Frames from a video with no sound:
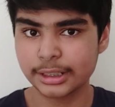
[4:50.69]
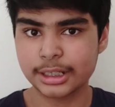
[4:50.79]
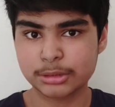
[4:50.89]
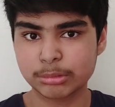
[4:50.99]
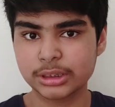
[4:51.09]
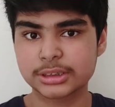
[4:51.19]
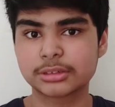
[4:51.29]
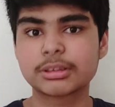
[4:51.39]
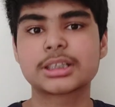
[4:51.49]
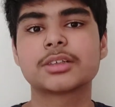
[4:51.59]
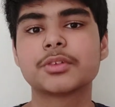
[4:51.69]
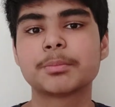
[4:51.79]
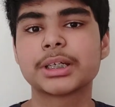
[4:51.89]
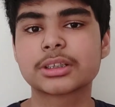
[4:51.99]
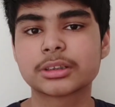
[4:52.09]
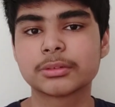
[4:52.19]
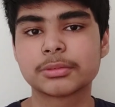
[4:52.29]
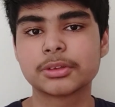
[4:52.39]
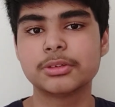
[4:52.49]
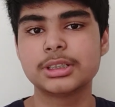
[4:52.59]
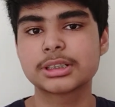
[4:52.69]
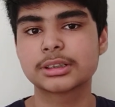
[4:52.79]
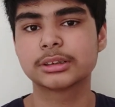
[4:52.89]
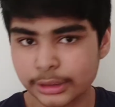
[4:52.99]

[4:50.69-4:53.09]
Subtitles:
as well as the rest of the Pixel phones.